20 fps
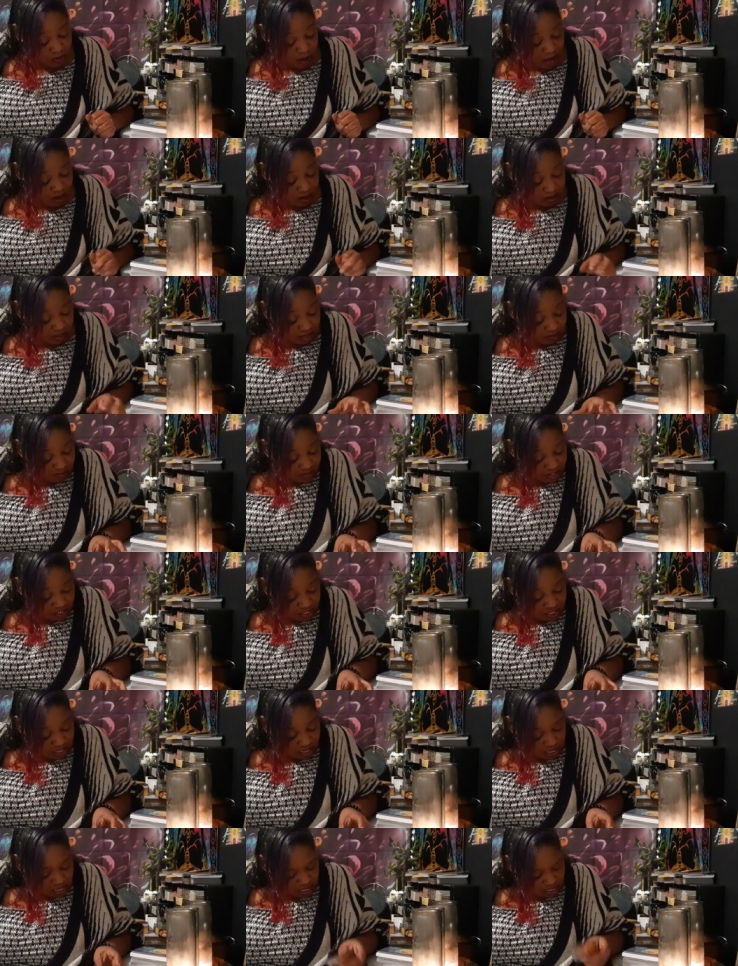I don't even
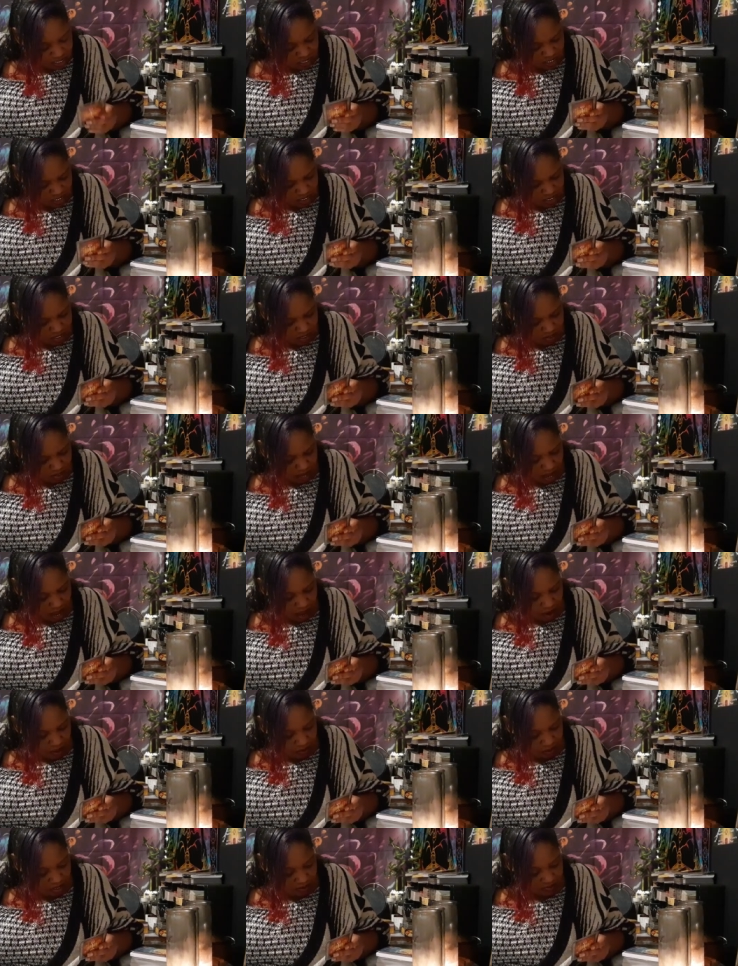see it's I
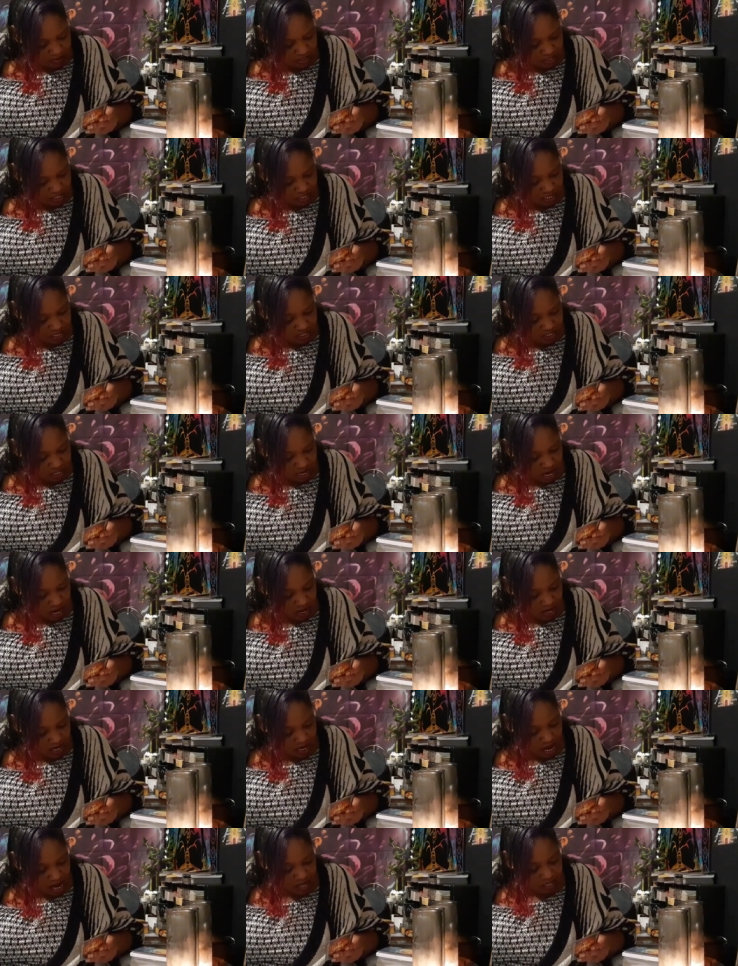don't even see a
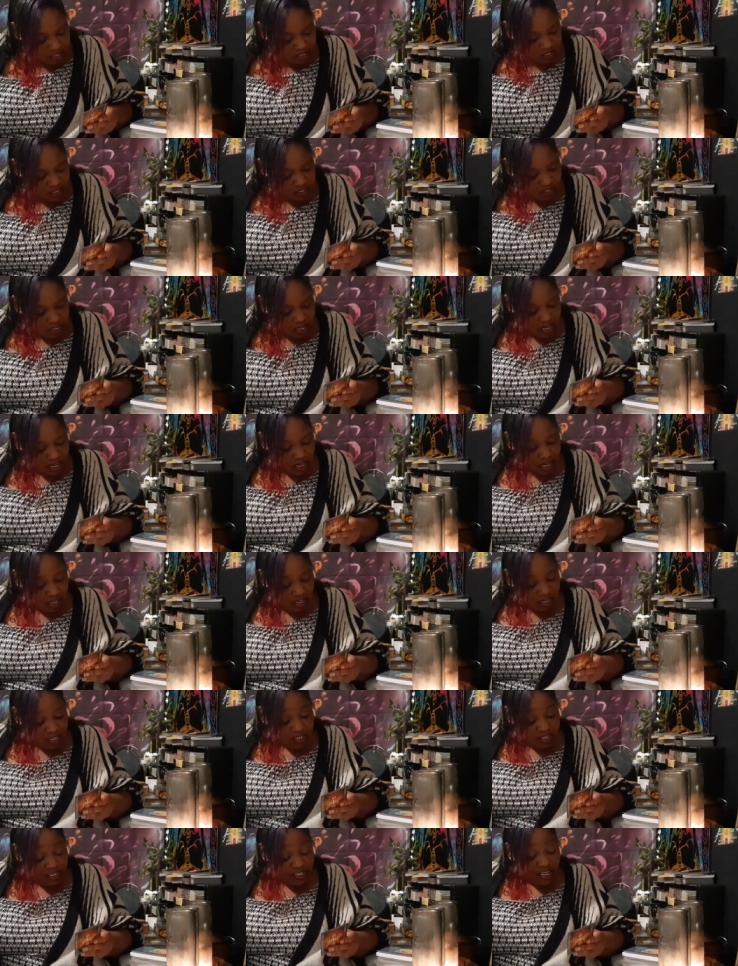chariot. I just see
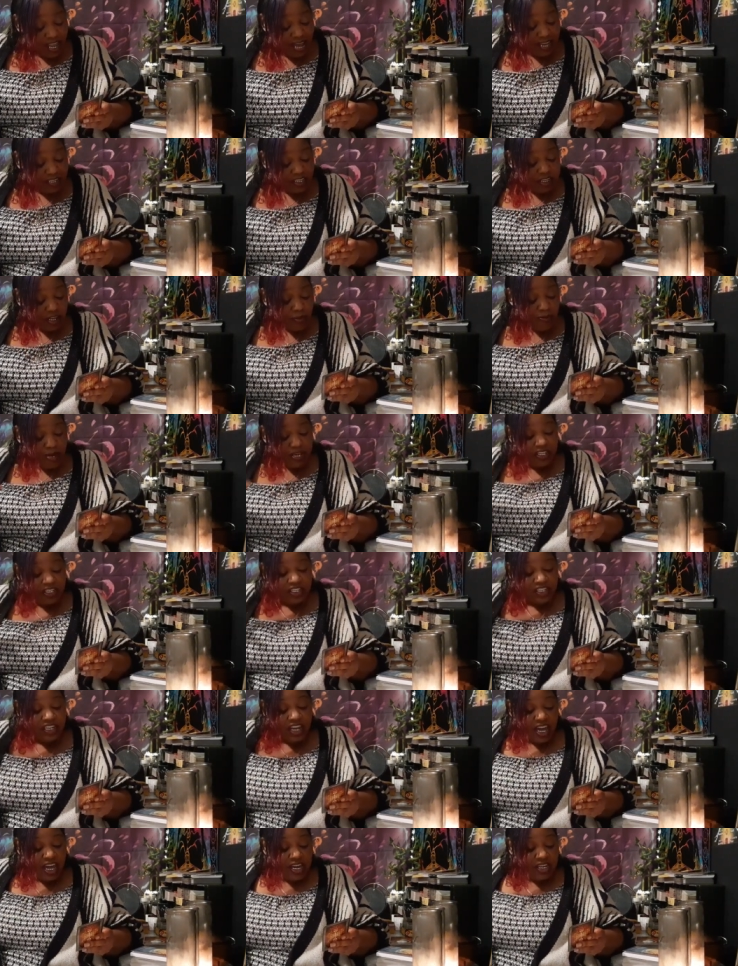it's like so much
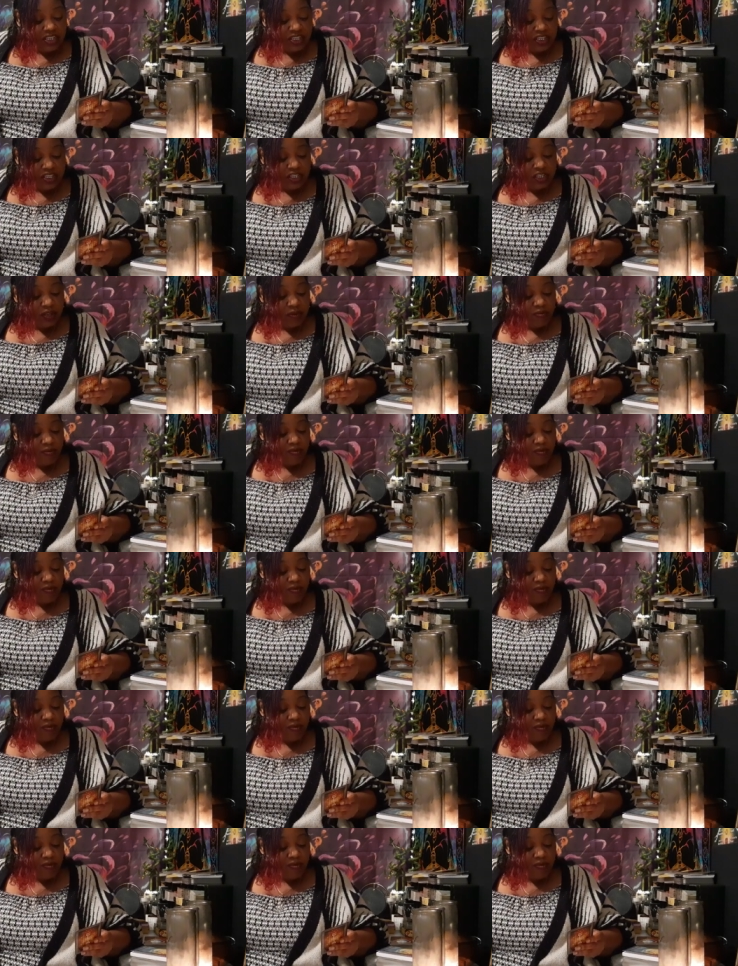dust.